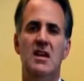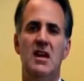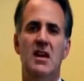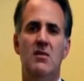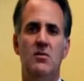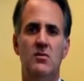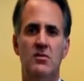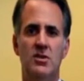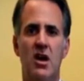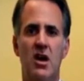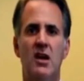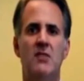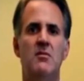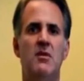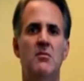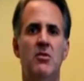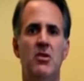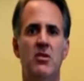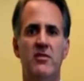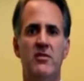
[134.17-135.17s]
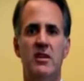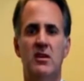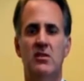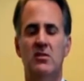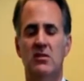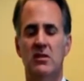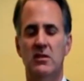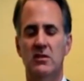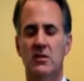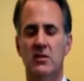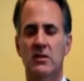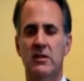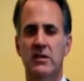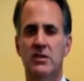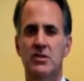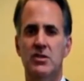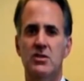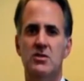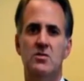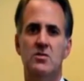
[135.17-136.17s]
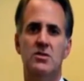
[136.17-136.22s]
And when we're talking about motor vehicle collisions,